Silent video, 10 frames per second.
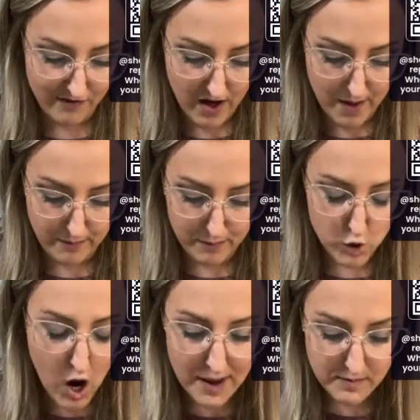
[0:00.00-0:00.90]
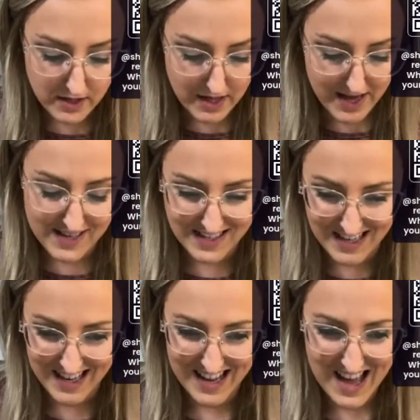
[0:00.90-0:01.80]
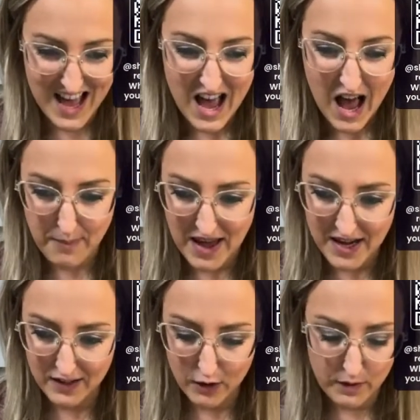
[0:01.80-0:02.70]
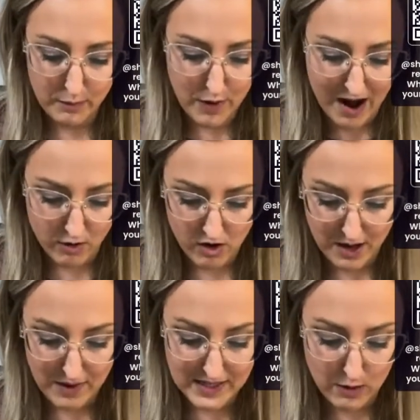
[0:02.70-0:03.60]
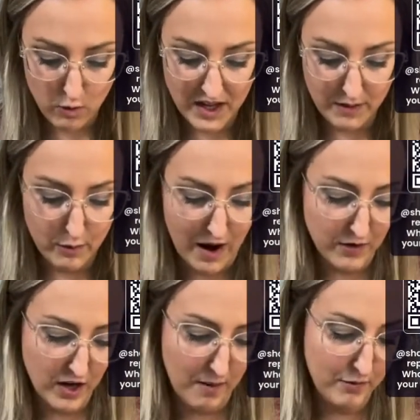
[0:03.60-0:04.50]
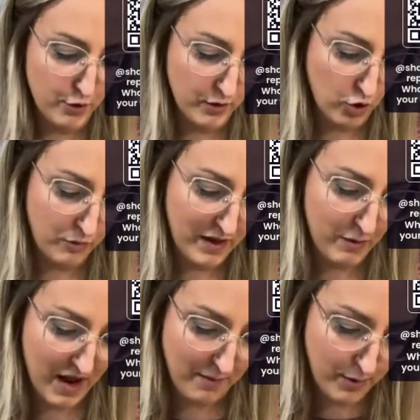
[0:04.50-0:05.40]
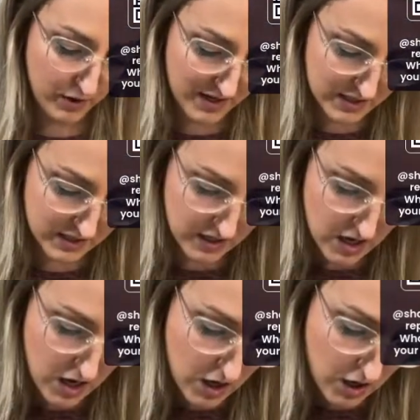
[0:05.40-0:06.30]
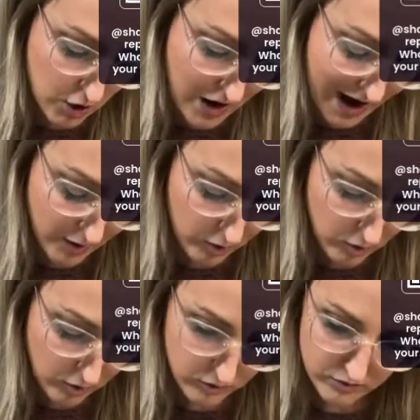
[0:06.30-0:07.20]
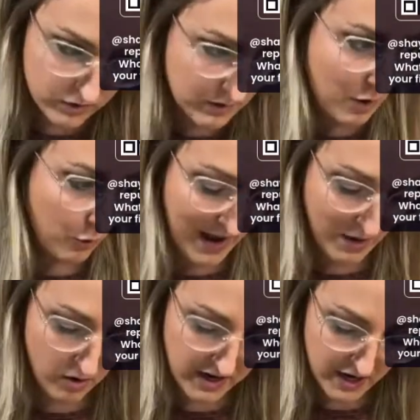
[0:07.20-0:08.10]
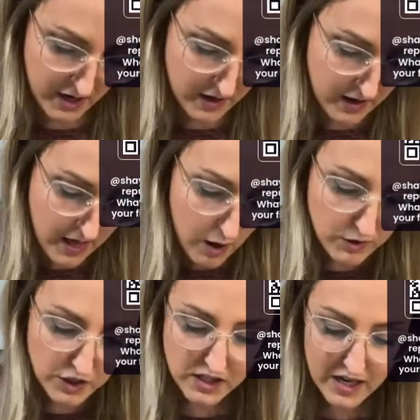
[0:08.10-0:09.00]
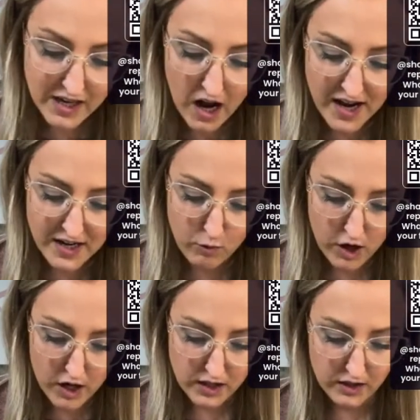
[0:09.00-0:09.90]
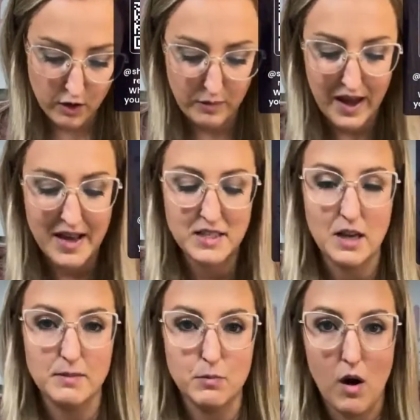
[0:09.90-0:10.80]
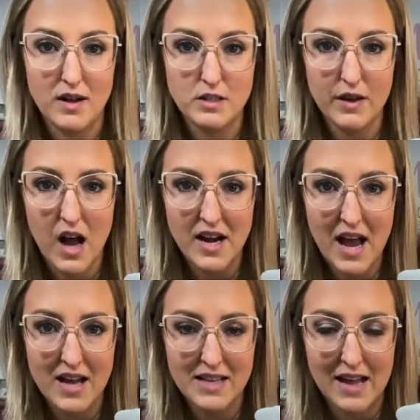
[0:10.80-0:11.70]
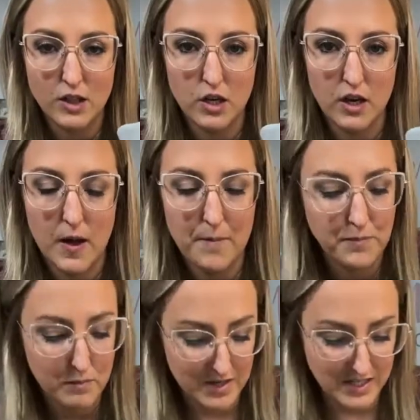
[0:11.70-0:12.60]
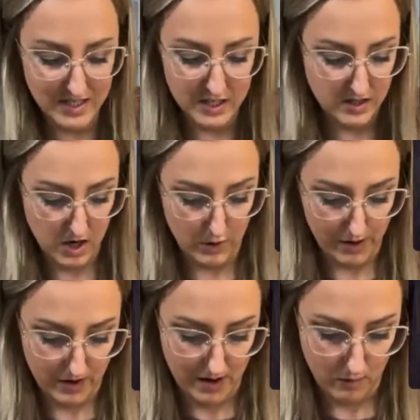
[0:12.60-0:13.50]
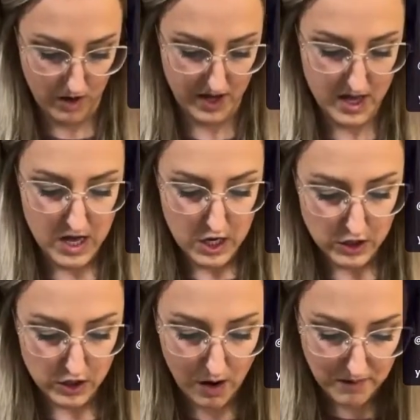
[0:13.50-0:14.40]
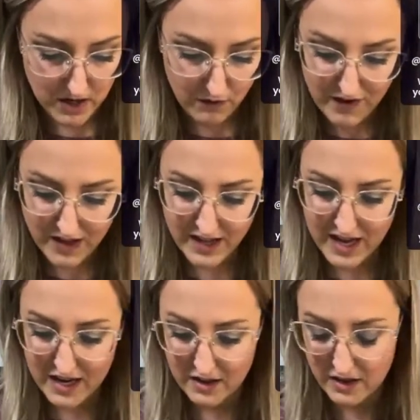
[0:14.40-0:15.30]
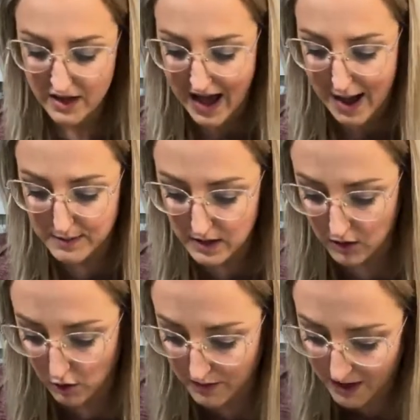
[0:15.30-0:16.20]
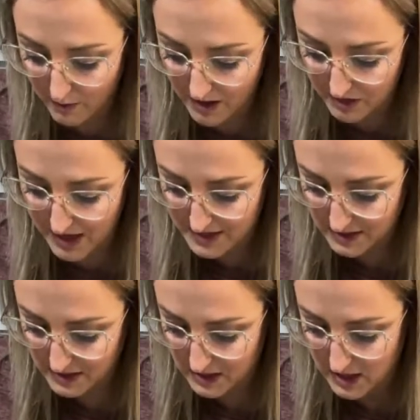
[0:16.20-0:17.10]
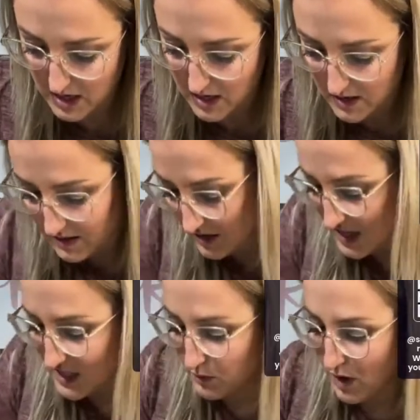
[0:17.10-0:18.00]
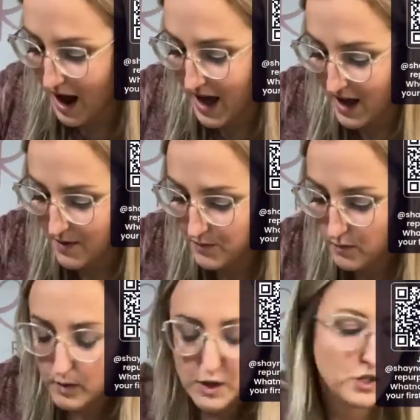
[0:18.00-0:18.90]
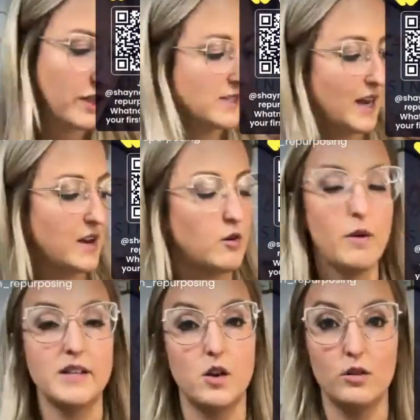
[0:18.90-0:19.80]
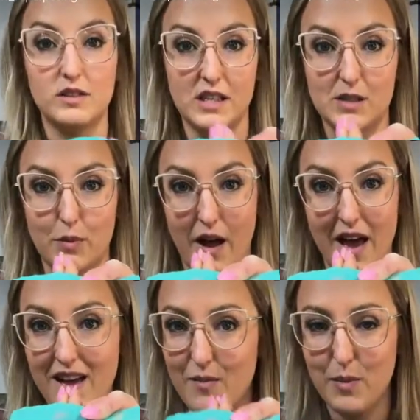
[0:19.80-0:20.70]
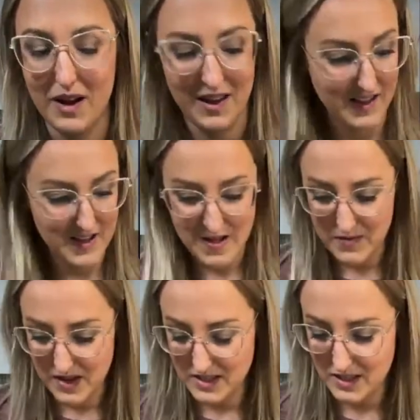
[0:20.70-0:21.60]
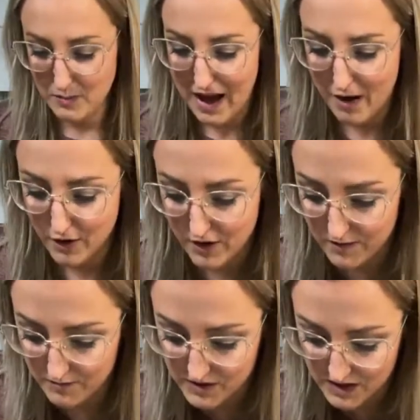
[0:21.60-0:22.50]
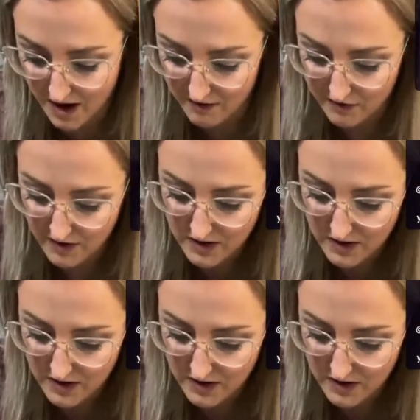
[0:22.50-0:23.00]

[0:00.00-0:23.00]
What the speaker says: I primed this. I painted a little bit of brown on it because I wanted the brown to come through a little bit when I put this the milk paint on here, which it kind of worked a little bit in some spots. So it kind of had that look, but this is just not quite what I want. So I'm going to fill in the gaps a little bit with this sea spray, which, like I said, I don't know why it's called sea spray, but because it's a powder stuff.